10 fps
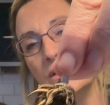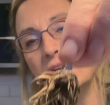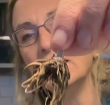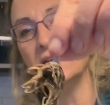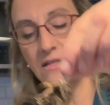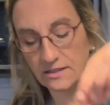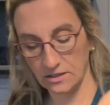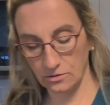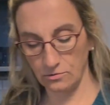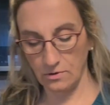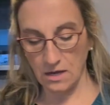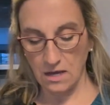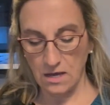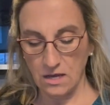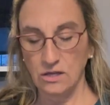it is to
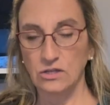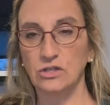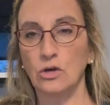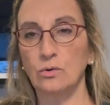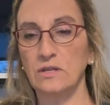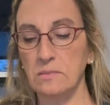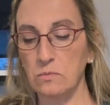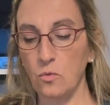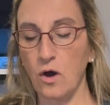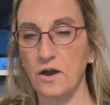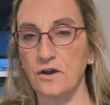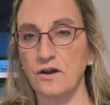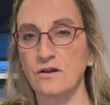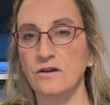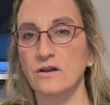soak them in
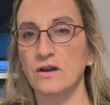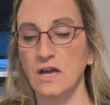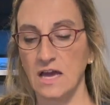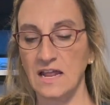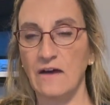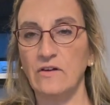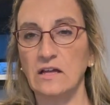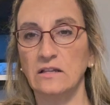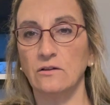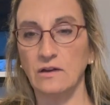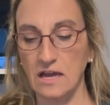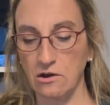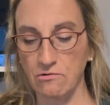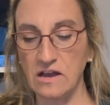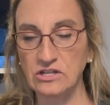water and have like a little
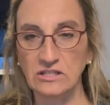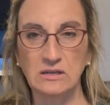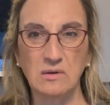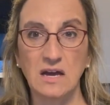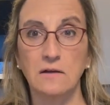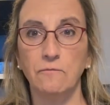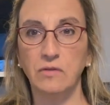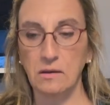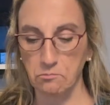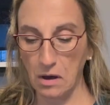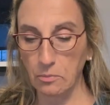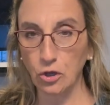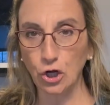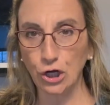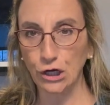aeration, some kind of like
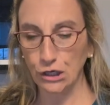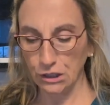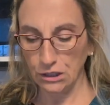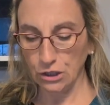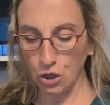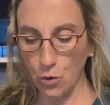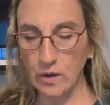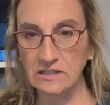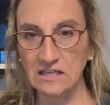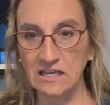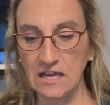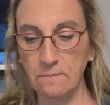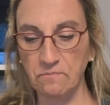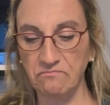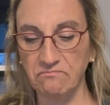bubbler going to keep,
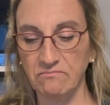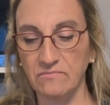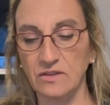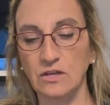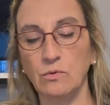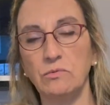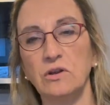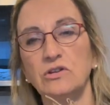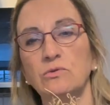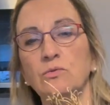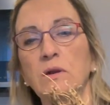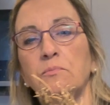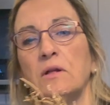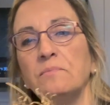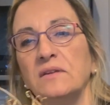because what you want to do is you want to
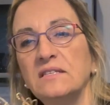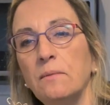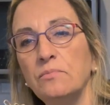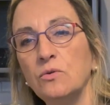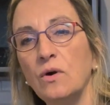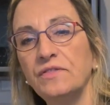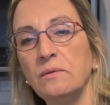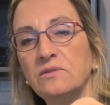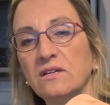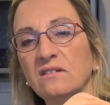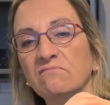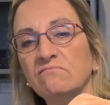plump these up. You want them to